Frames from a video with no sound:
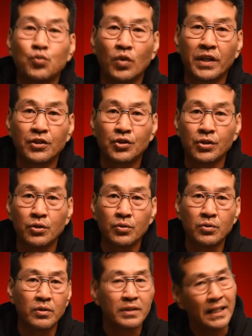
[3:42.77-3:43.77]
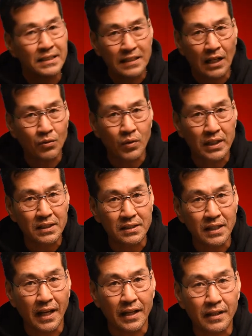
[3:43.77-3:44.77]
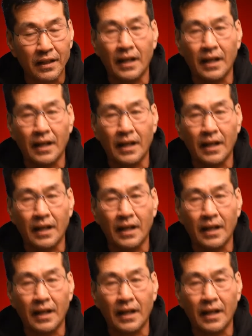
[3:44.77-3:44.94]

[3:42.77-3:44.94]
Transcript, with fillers: 22, that's not what it said.